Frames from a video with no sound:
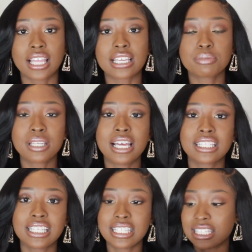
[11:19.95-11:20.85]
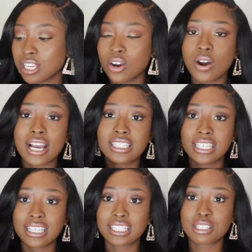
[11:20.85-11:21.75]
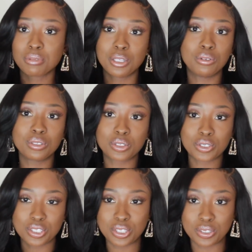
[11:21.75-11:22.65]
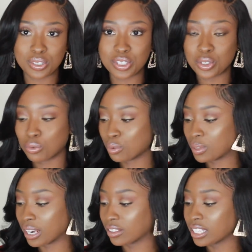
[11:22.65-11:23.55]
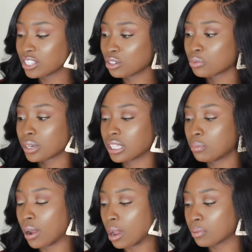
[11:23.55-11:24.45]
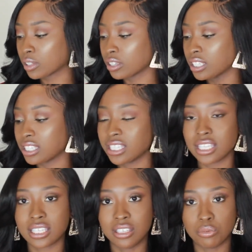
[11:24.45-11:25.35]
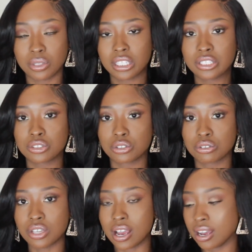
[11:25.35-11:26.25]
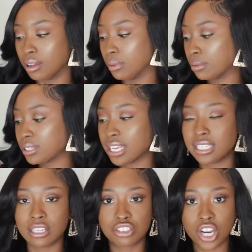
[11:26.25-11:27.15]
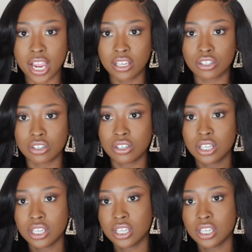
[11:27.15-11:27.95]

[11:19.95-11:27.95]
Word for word: Last but not least, so I did get some cute little shoes too from there. These are really popular this season with the little upside down triangle